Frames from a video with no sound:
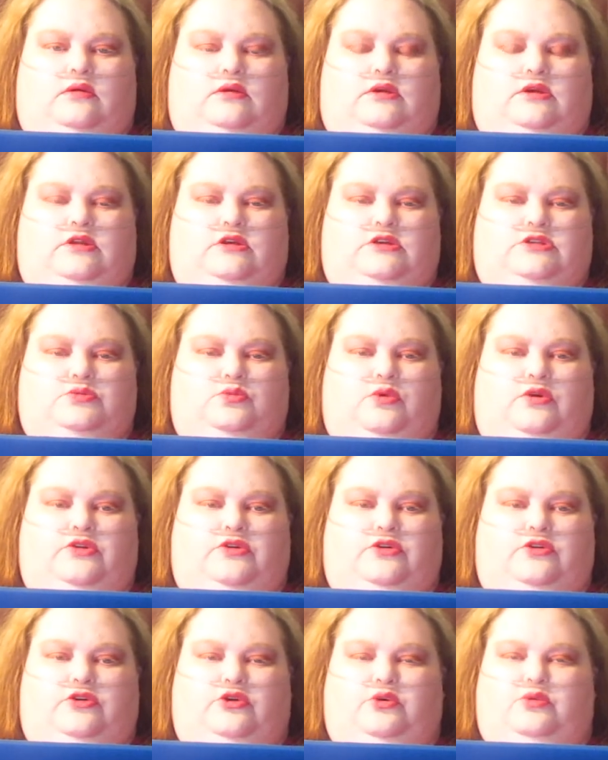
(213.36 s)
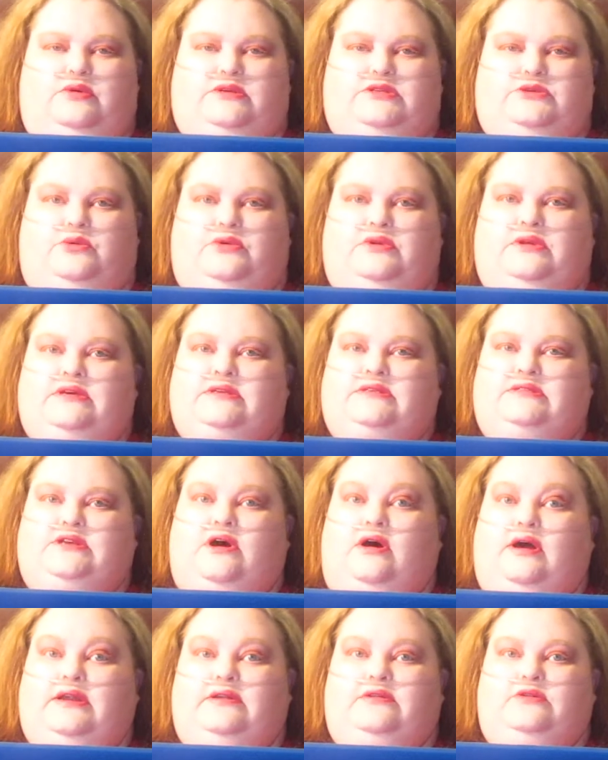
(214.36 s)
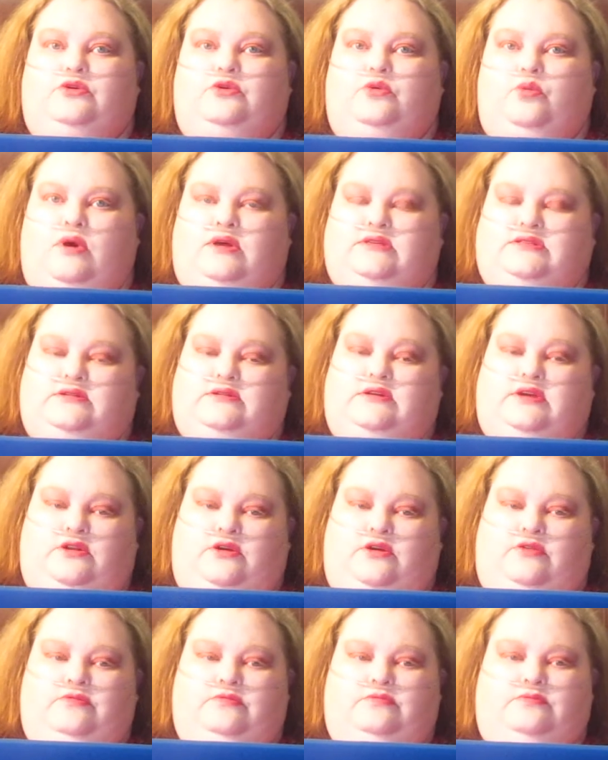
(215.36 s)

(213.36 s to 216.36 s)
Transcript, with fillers: I just wonder who was on his side and who wasn't, you know.